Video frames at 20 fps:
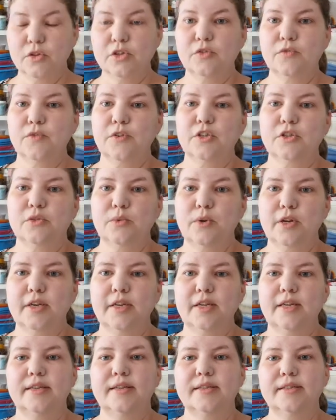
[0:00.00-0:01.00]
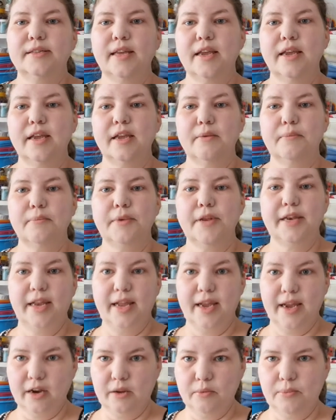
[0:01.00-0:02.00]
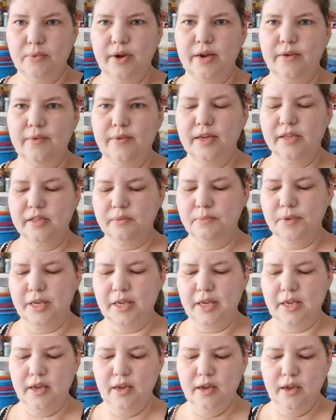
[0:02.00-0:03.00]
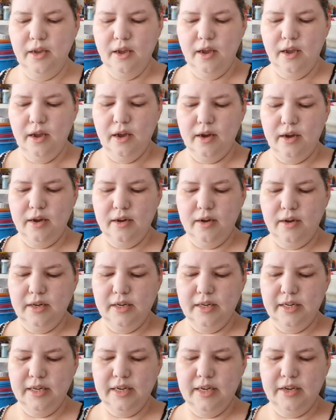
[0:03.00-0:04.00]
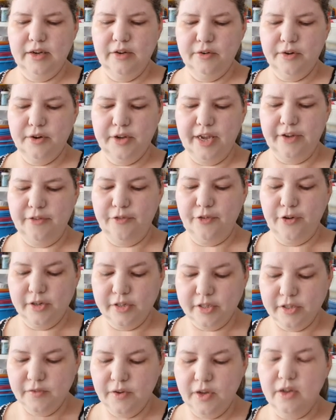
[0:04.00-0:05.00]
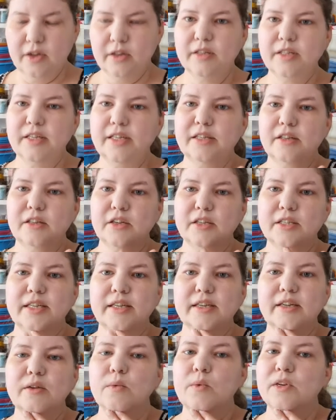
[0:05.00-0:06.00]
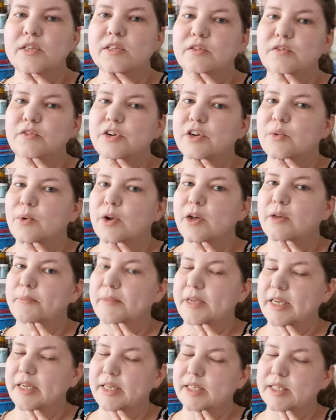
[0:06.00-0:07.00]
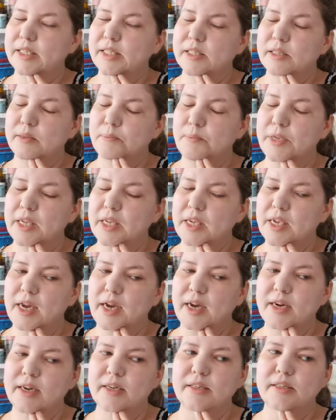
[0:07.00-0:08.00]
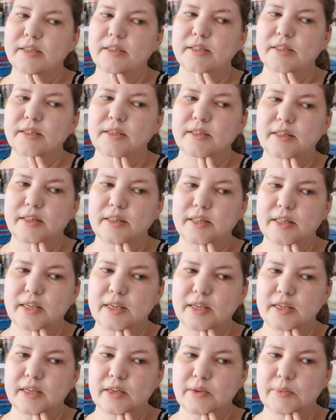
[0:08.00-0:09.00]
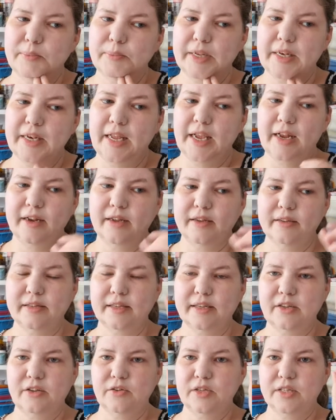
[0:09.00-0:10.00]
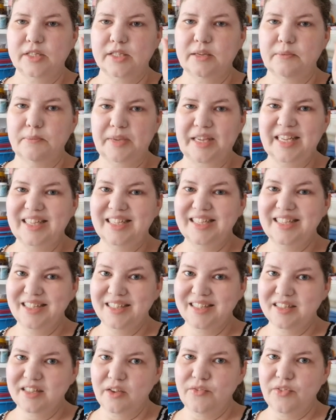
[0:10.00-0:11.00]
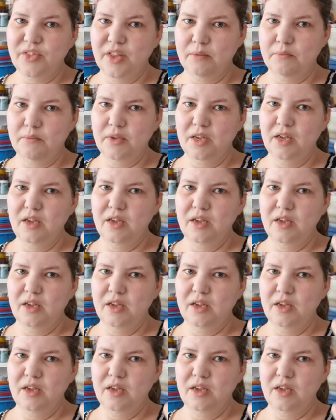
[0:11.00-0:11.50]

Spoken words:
this first one is a banana bread recipe. Okay, first of all, it looks like it wasn't very well mixed because the bananas, like you can see pieces of them